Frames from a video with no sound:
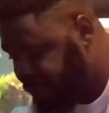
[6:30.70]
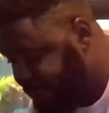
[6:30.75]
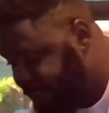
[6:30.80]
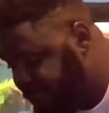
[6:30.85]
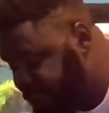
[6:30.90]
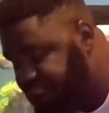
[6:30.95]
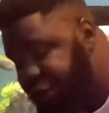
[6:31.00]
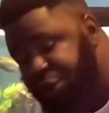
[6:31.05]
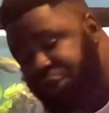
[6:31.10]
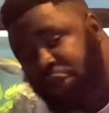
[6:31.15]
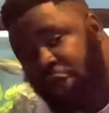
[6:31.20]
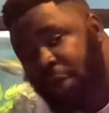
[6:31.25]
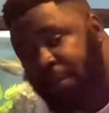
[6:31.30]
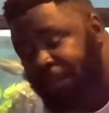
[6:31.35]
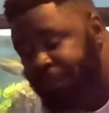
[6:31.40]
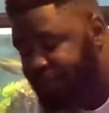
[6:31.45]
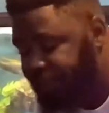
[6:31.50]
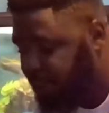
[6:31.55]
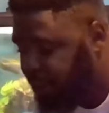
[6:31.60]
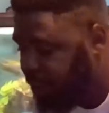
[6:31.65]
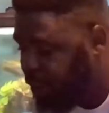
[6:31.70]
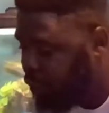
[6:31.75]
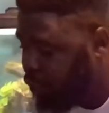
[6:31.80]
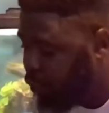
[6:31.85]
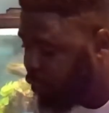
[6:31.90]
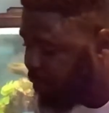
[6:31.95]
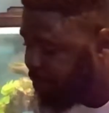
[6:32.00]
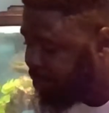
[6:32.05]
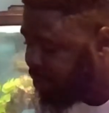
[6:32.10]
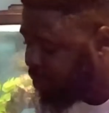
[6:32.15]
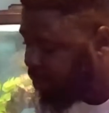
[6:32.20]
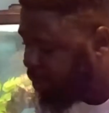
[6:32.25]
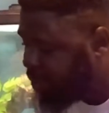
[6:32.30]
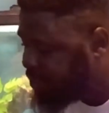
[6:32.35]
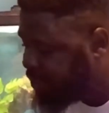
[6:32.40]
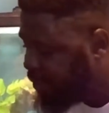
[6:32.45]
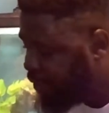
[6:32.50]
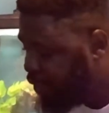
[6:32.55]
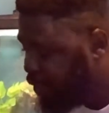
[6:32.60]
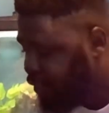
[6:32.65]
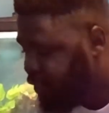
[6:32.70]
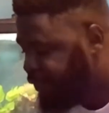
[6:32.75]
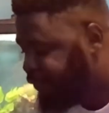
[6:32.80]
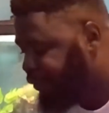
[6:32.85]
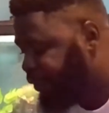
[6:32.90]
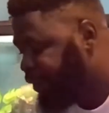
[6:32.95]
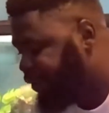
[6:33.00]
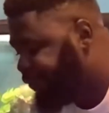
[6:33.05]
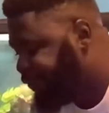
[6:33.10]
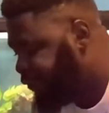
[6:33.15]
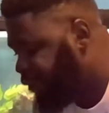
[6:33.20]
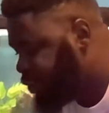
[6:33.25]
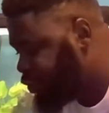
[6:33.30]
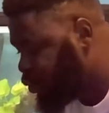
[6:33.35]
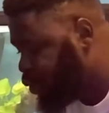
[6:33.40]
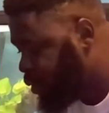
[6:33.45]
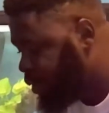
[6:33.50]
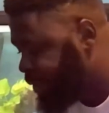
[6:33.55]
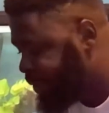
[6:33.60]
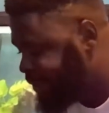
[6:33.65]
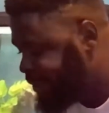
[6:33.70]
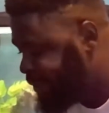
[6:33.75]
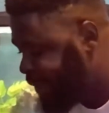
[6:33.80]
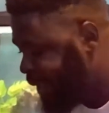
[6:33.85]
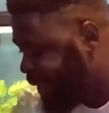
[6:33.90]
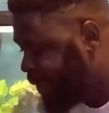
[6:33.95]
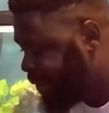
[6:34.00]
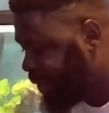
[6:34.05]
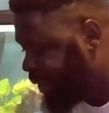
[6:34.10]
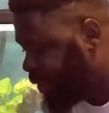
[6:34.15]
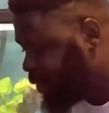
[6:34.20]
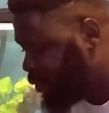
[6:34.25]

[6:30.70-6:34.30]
get you some aquarium salt for your freshwater tanks as